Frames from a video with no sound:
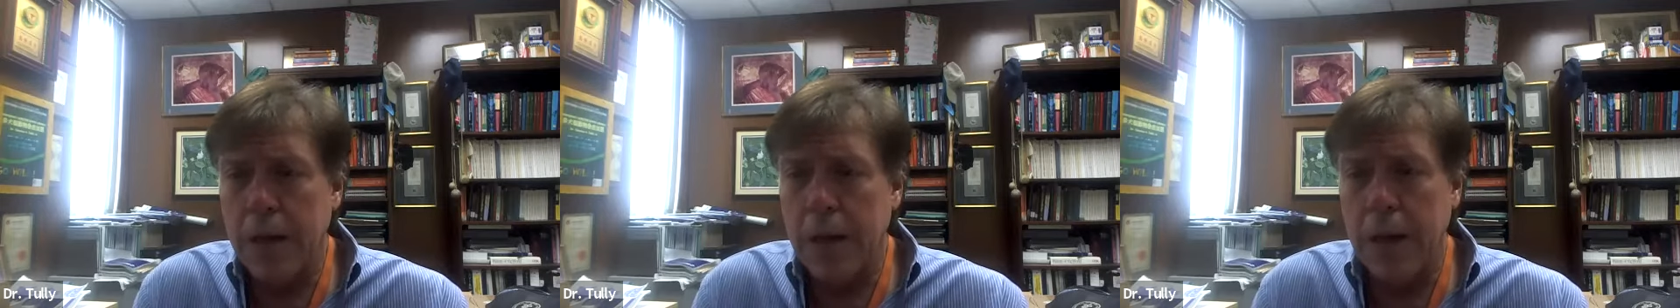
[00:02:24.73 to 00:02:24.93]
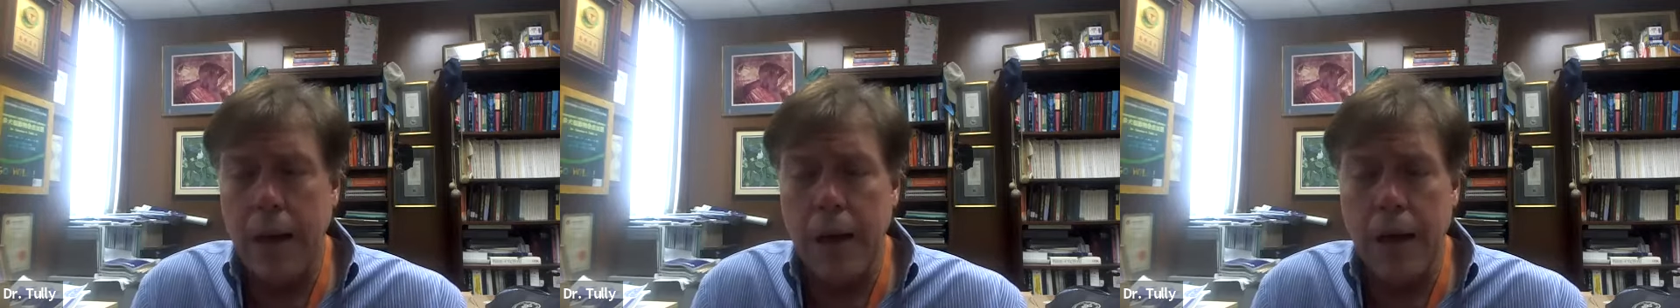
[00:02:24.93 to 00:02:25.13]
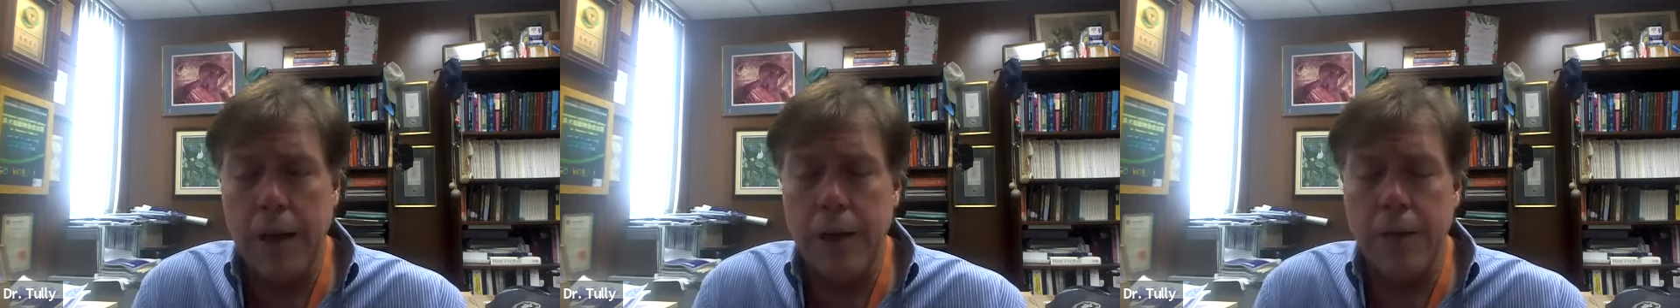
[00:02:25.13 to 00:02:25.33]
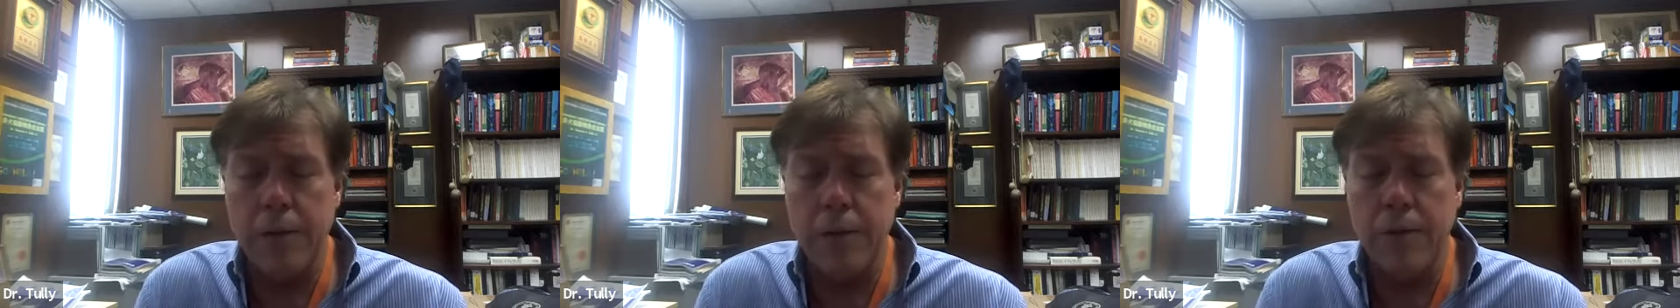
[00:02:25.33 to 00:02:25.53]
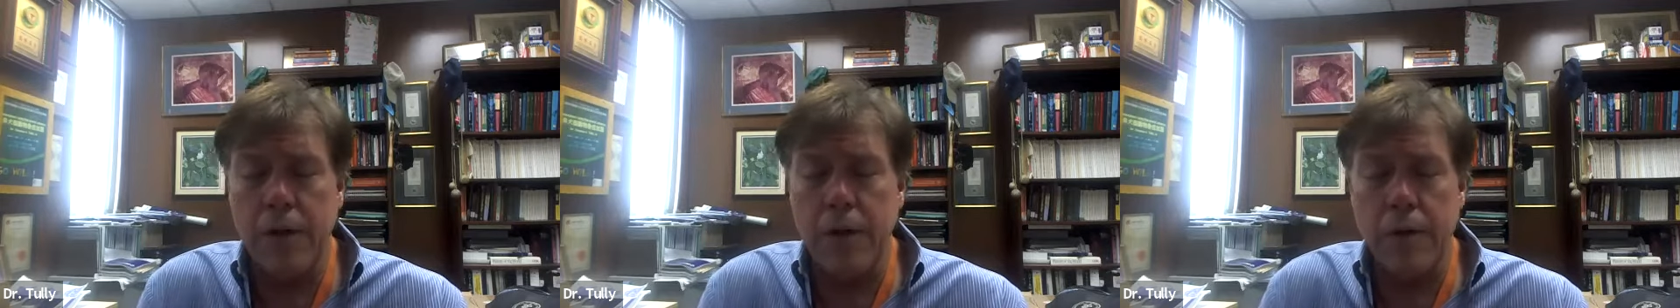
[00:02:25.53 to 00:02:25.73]
and
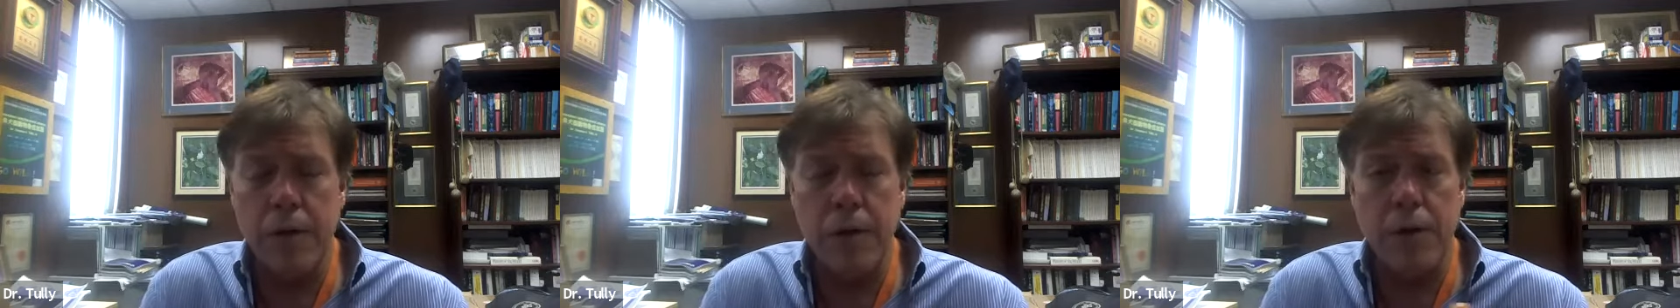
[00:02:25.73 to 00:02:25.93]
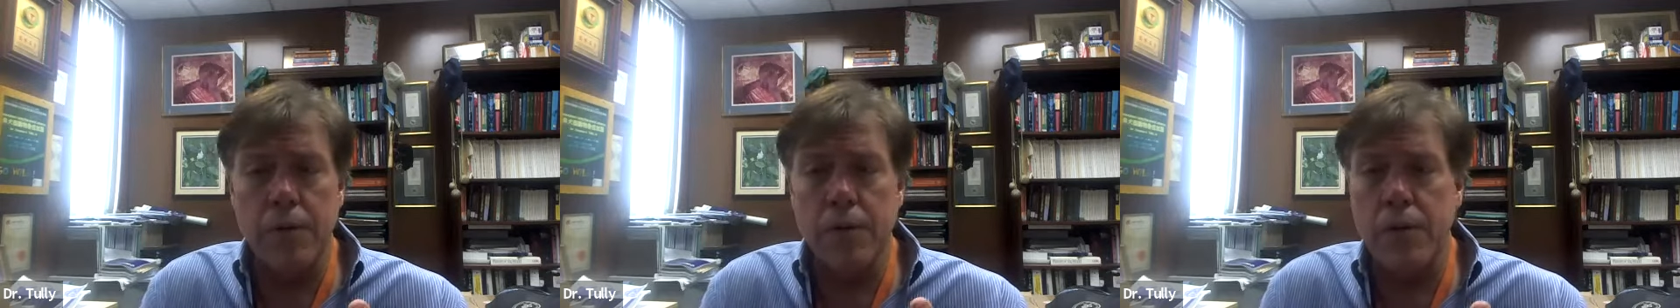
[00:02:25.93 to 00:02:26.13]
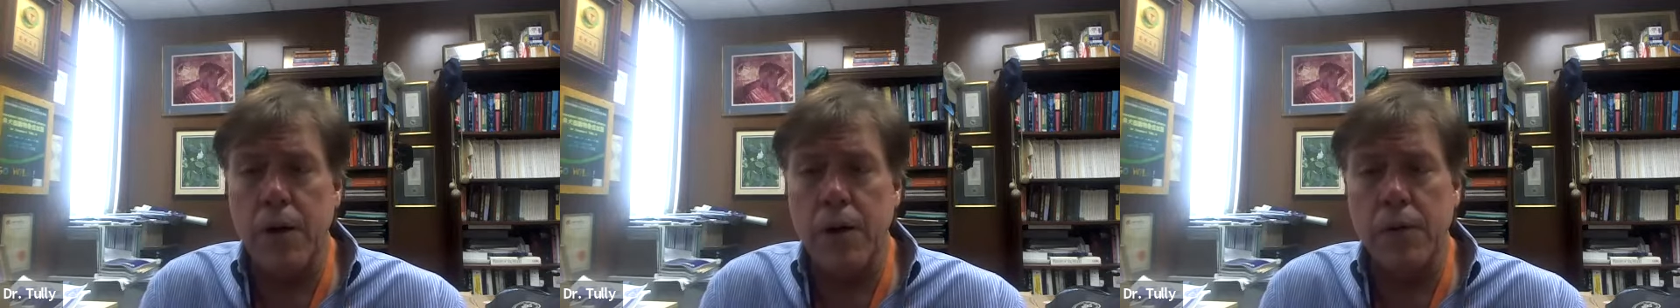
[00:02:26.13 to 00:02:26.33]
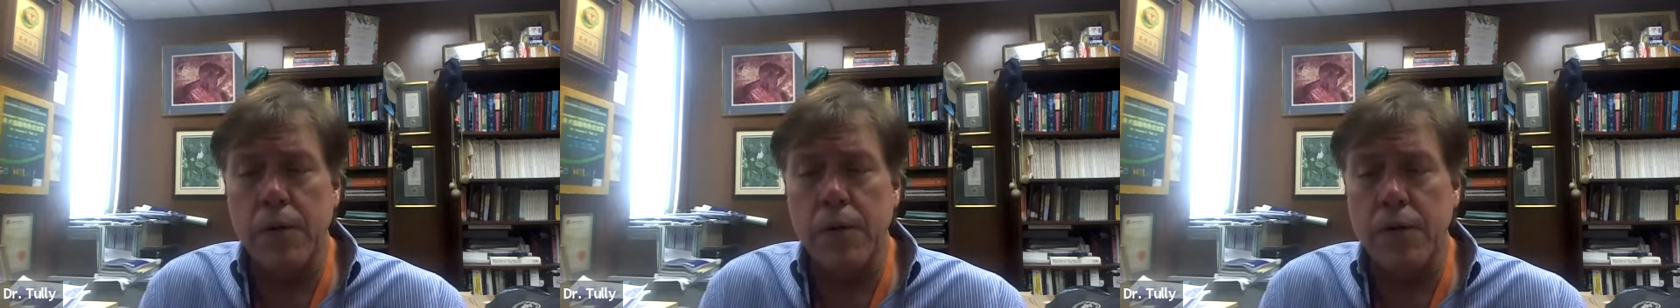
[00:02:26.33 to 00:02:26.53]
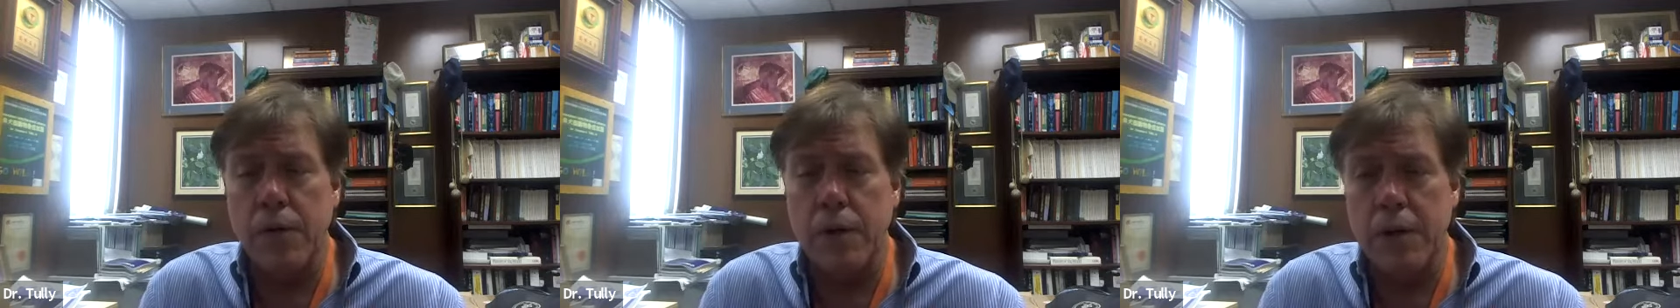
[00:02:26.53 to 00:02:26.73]
so you don't
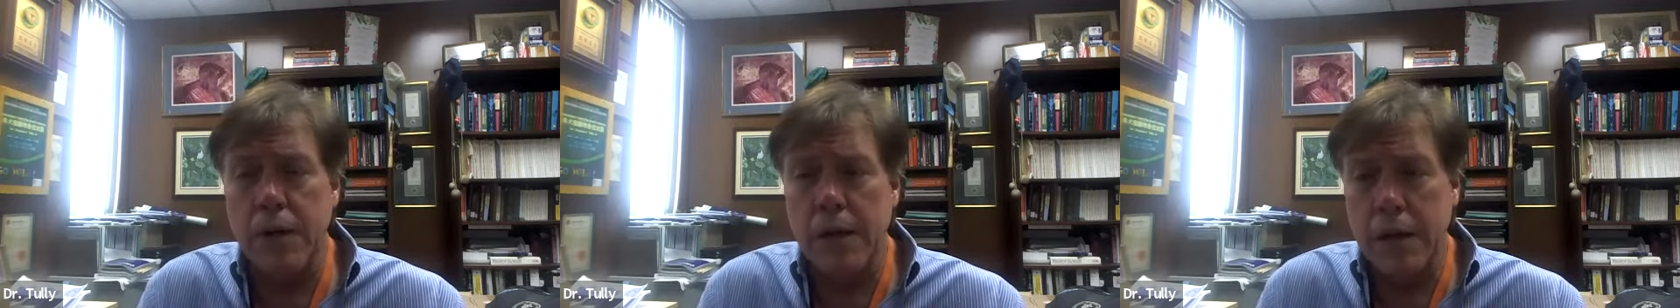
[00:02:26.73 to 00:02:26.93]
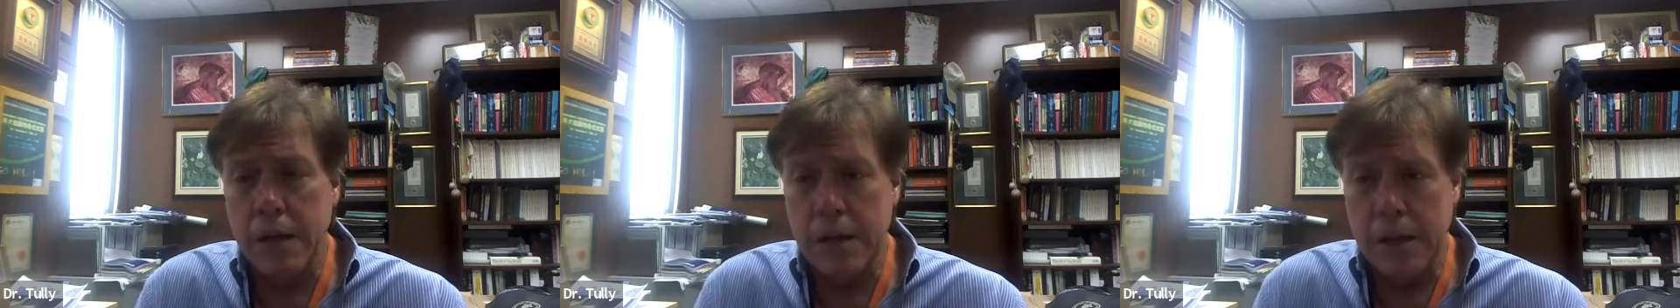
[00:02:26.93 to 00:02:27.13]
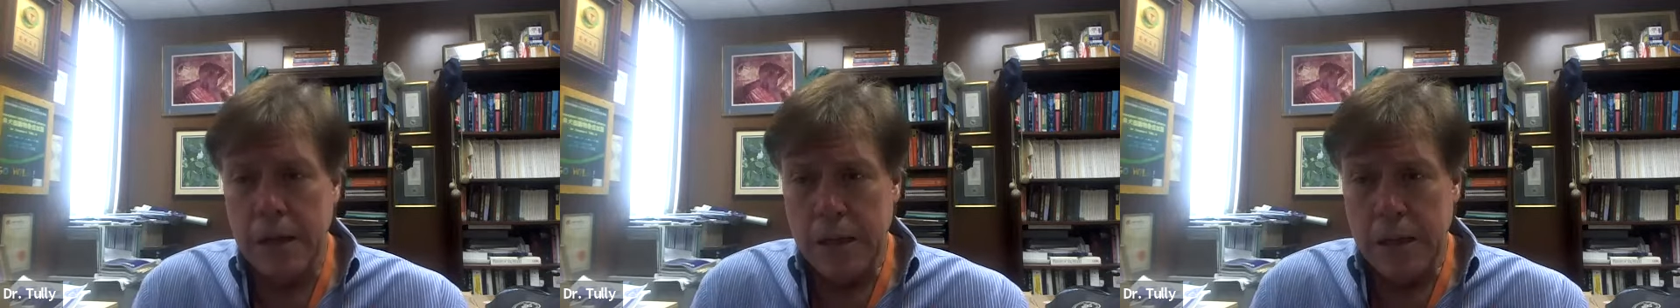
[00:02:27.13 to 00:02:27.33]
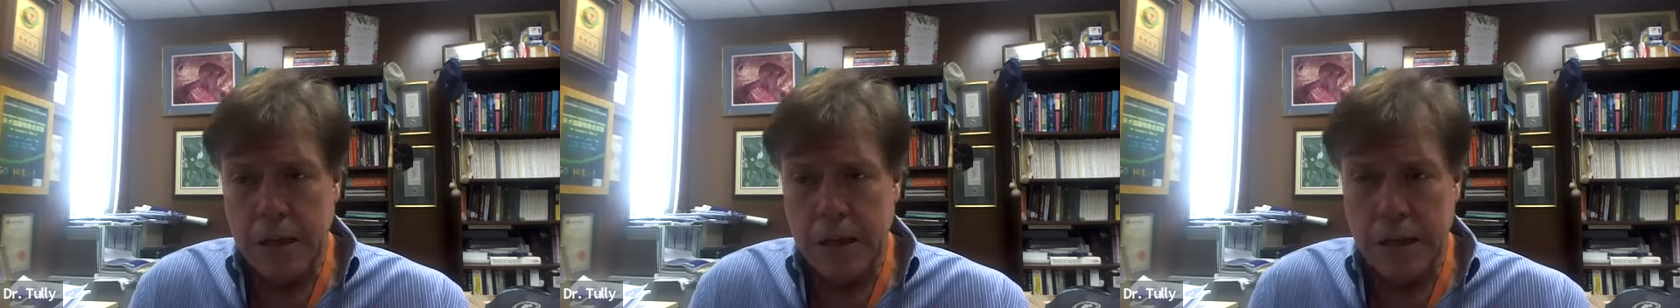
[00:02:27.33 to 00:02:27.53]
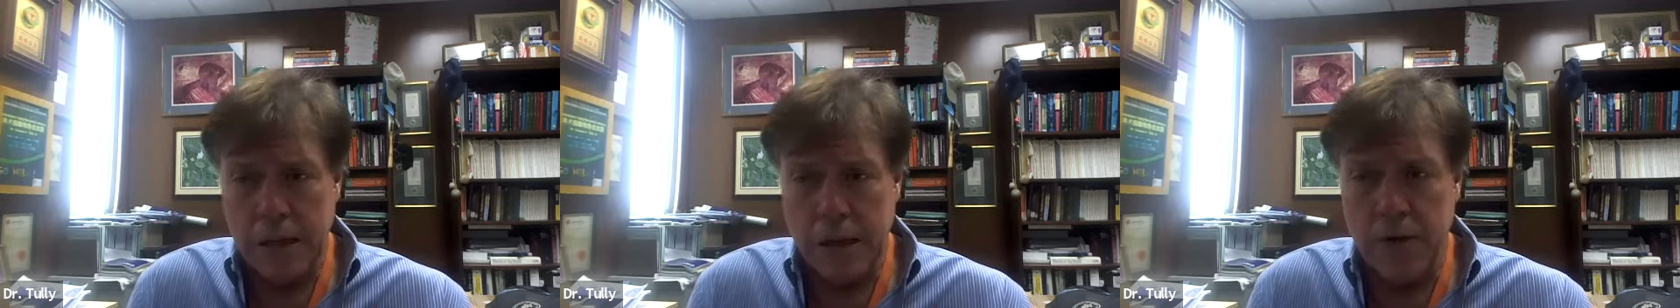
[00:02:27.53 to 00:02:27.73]
notice it
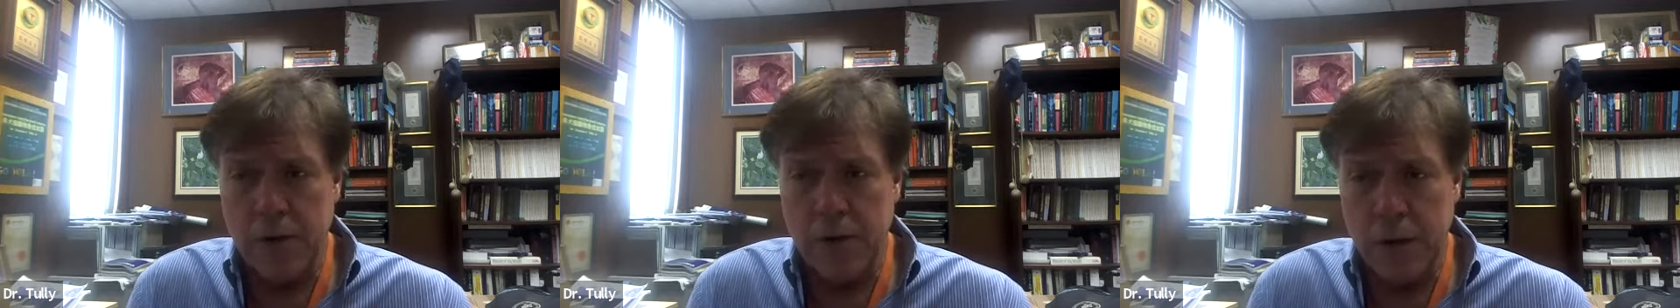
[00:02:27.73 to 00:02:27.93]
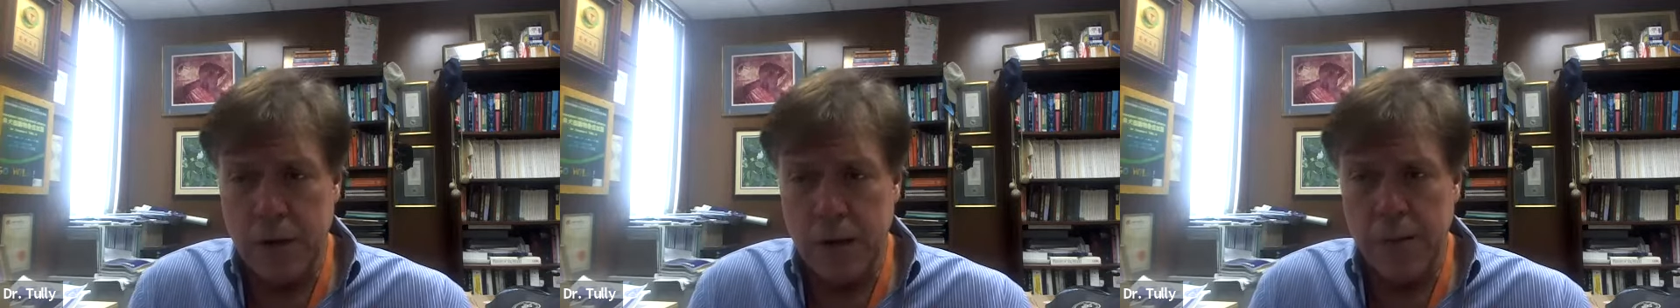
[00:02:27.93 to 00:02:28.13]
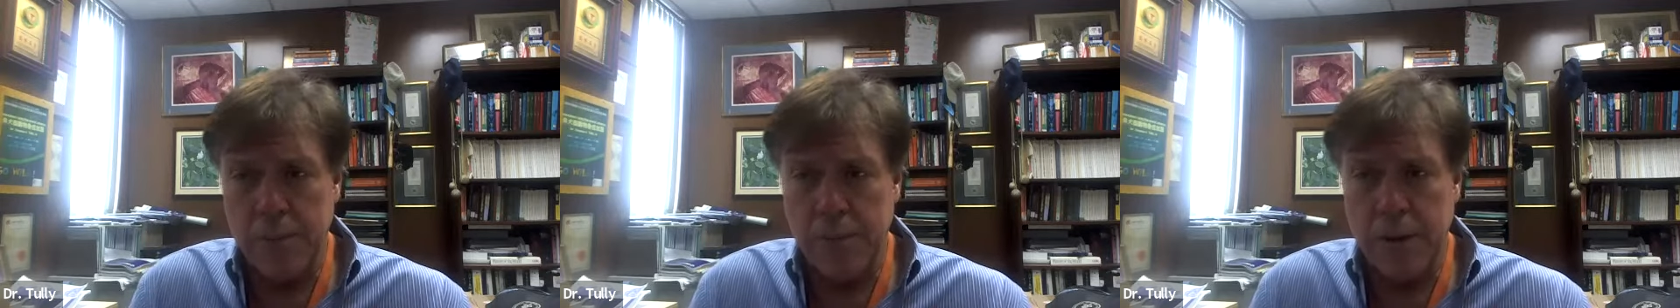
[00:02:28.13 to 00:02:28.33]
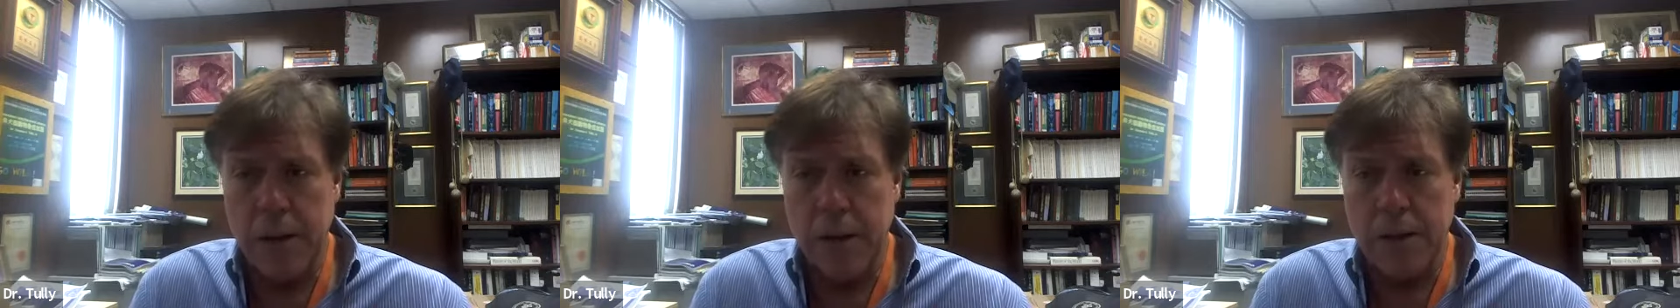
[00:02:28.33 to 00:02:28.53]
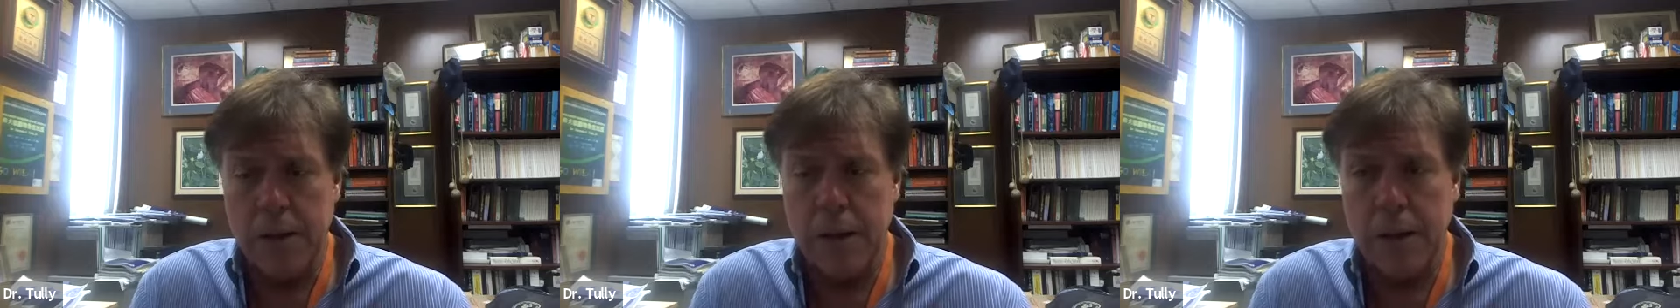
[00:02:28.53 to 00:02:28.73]
initially, but